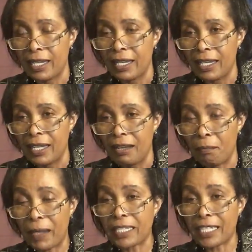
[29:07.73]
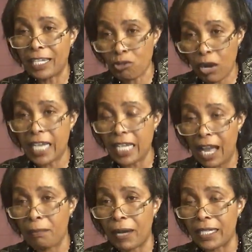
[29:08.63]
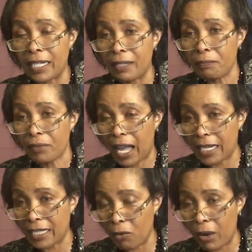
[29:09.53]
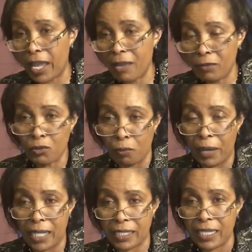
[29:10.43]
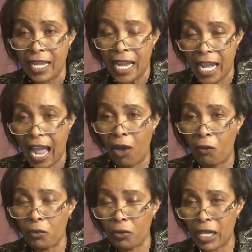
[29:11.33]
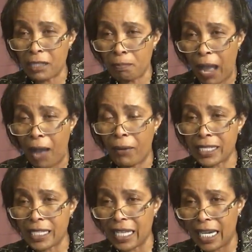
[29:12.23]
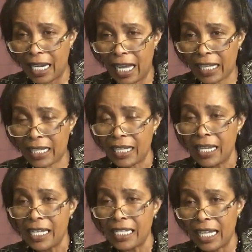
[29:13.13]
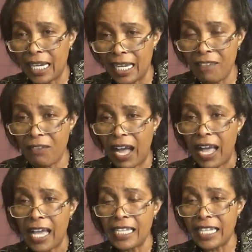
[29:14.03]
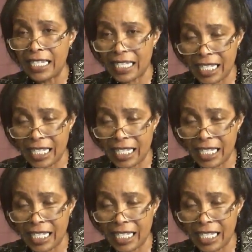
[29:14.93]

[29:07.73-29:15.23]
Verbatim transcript: But they dried up and they, and they were able to pass. Now, there's powers in the lake, in the river, in the sea,